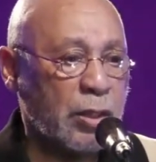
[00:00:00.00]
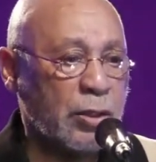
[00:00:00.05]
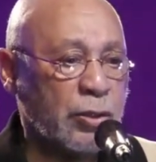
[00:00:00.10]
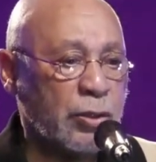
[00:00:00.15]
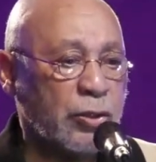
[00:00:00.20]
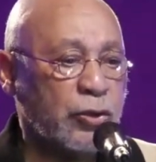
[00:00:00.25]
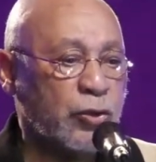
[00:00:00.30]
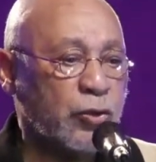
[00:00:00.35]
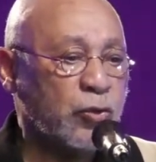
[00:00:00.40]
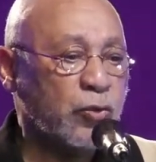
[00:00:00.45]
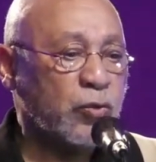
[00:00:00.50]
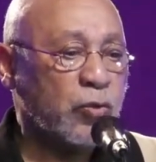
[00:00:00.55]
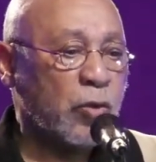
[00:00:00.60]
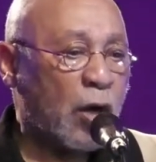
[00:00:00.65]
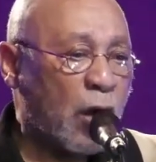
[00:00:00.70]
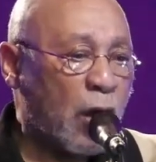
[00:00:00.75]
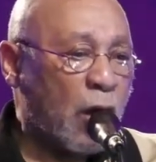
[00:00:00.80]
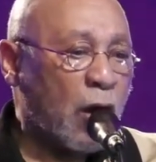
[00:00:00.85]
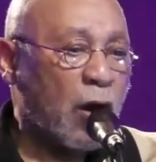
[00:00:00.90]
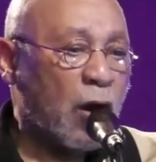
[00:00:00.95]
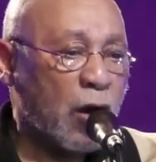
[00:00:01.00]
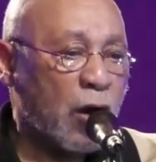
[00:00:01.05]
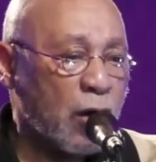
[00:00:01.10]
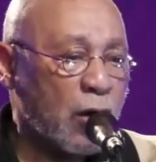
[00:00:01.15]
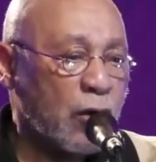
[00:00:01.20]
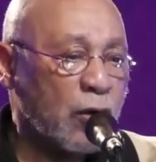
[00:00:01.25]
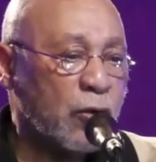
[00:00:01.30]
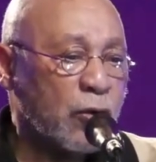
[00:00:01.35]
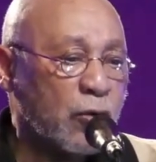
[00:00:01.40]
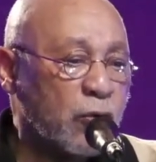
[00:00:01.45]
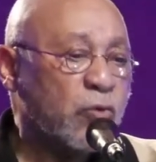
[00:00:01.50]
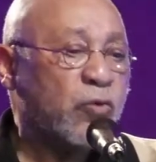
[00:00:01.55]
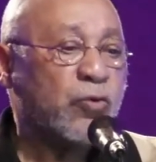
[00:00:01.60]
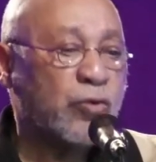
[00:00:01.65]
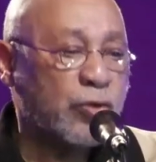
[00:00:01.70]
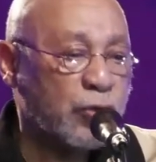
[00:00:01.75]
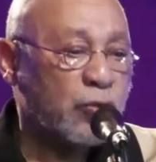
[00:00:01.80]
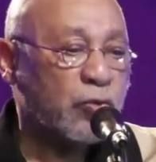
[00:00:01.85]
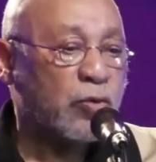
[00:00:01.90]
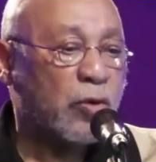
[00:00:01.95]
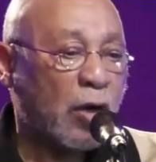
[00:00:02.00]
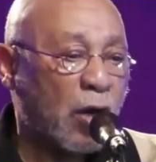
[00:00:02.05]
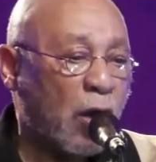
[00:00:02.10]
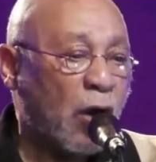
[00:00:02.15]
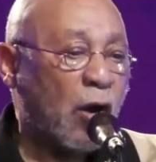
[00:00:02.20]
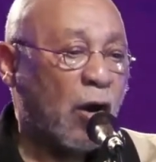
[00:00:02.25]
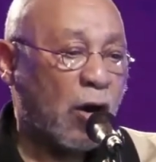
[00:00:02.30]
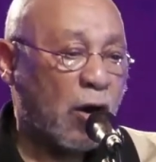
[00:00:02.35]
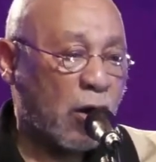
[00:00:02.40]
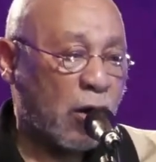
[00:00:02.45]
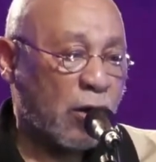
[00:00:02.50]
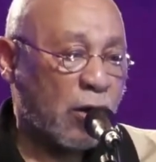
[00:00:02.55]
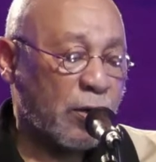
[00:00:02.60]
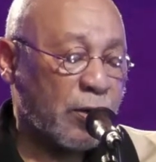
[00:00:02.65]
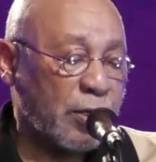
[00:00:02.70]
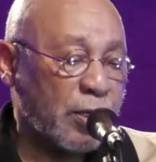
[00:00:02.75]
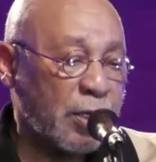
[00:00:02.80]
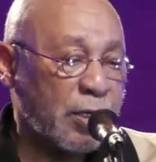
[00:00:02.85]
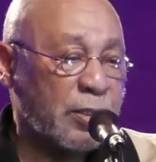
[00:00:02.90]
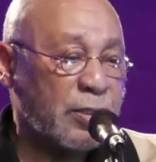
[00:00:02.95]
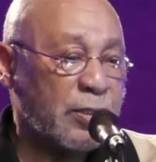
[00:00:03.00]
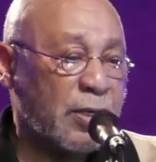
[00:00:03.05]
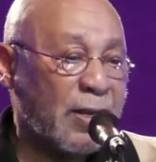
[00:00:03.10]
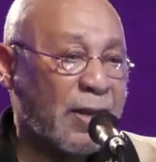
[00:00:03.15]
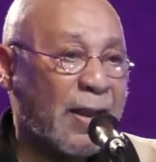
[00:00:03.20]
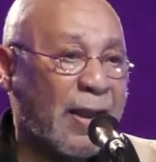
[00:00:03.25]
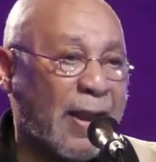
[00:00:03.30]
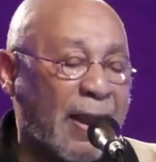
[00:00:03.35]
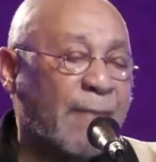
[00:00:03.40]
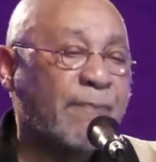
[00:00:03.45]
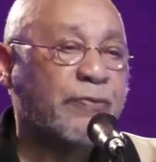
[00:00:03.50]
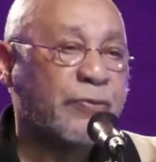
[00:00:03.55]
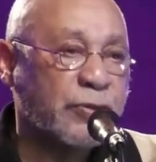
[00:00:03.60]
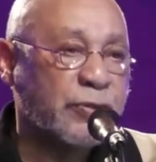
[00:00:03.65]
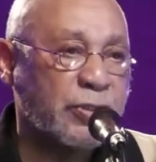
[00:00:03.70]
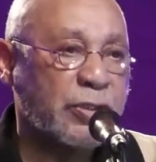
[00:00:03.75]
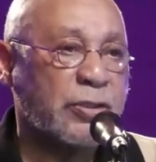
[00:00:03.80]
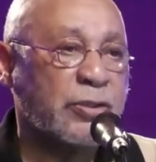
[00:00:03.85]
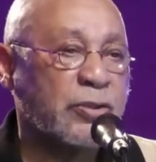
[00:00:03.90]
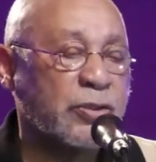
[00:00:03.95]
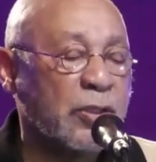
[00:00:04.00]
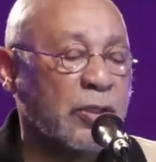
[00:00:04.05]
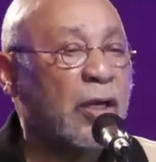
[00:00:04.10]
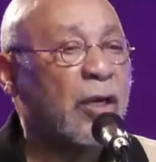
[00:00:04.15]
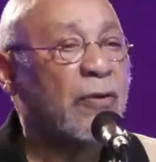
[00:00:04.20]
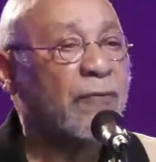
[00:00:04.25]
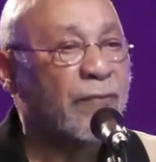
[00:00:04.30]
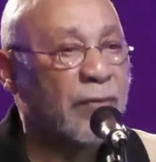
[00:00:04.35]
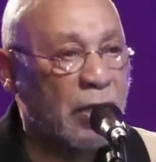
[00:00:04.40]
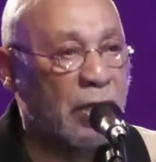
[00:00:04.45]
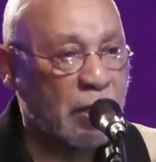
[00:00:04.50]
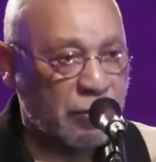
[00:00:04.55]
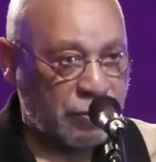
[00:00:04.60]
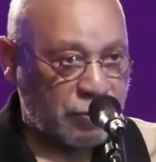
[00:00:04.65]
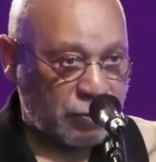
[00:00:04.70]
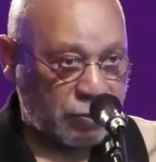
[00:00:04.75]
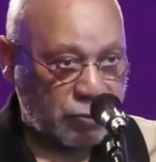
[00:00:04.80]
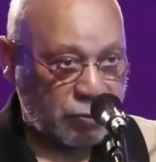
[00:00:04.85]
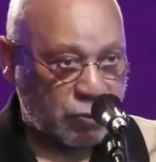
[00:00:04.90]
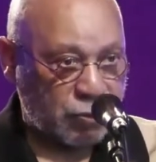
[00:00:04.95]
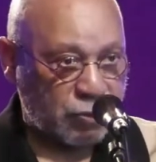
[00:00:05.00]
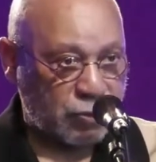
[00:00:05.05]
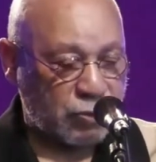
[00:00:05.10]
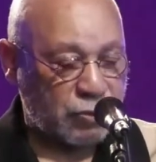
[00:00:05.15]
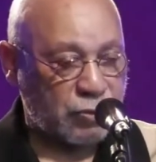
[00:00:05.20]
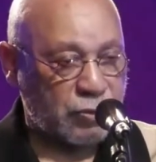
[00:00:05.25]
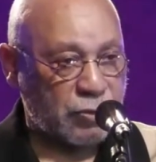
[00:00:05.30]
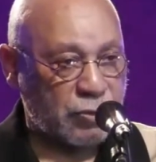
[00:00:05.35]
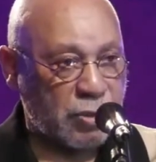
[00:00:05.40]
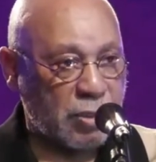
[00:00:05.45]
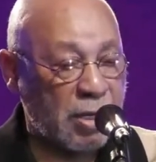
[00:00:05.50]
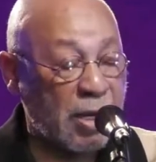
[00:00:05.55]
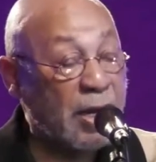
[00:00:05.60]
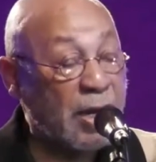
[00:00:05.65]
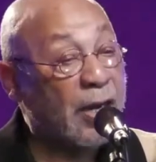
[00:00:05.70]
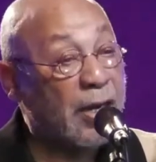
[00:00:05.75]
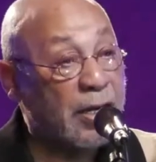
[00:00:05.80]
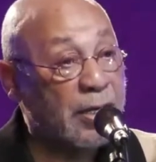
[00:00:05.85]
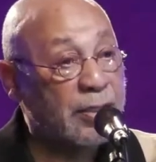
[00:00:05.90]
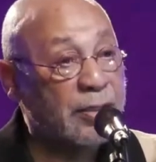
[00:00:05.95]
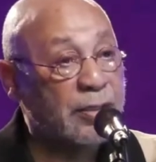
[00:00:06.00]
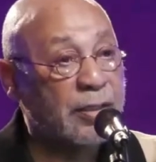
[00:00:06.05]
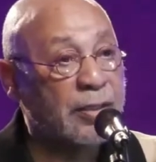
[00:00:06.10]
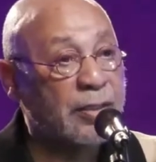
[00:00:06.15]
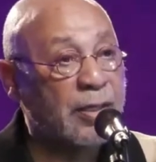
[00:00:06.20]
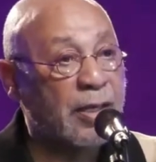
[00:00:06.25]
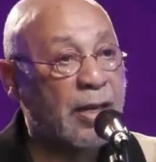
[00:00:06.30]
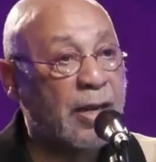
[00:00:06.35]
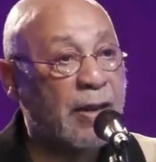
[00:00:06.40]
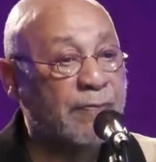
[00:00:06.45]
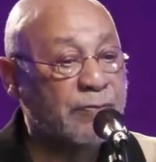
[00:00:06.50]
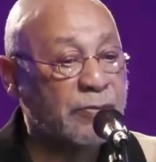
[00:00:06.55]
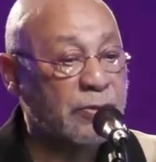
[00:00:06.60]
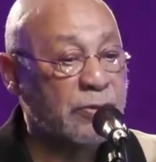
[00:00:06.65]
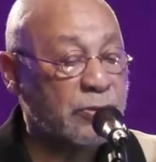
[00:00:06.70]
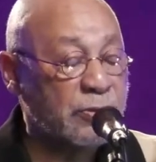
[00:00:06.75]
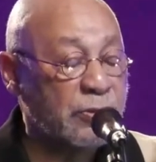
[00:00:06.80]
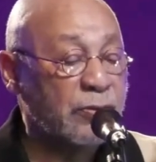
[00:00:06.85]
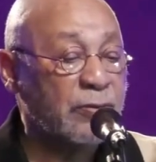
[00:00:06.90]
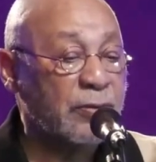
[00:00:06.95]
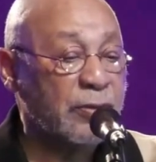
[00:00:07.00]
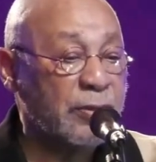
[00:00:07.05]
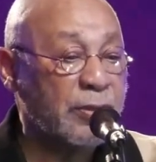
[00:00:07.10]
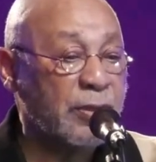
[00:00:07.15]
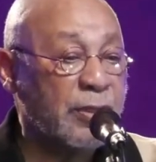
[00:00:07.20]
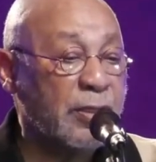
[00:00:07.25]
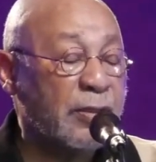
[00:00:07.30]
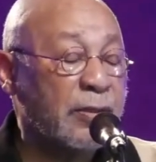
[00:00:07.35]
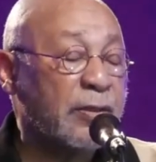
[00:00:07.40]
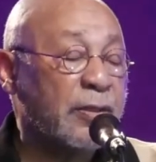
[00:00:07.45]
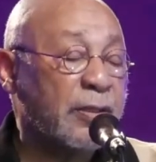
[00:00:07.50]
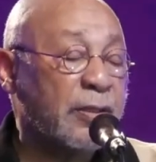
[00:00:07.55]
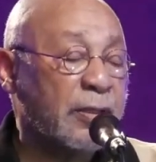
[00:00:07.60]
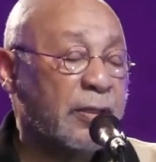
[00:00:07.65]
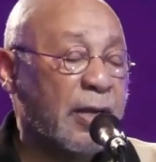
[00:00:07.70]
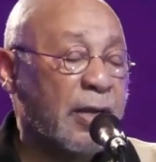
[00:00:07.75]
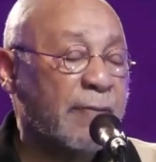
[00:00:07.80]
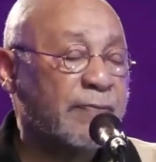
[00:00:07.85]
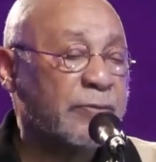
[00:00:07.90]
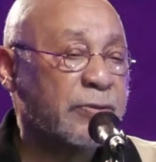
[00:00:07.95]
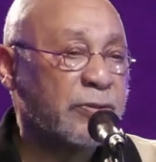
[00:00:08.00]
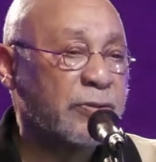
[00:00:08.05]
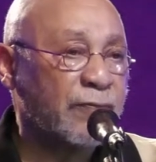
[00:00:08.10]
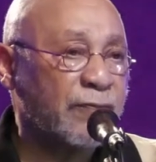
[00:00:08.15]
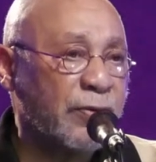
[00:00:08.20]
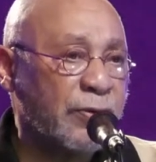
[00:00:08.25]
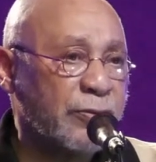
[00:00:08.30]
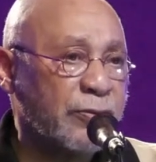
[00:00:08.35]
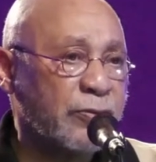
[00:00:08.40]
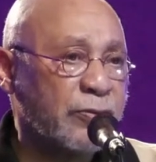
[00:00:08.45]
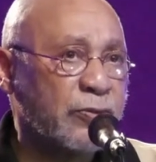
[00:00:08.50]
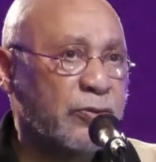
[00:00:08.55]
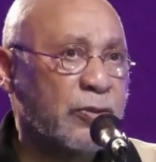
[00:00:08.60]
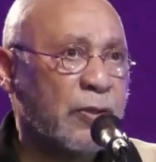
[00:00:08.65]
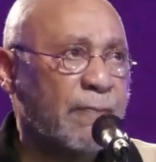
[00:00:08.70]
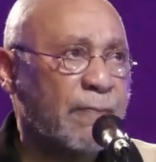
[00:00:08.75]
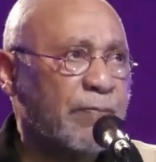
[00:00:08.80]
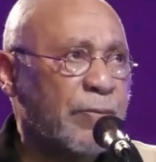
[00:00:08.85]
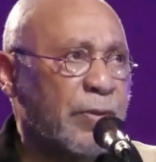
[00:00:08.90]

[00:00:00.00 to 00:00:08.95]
You are who you are in the absence of others, and in the absence of others'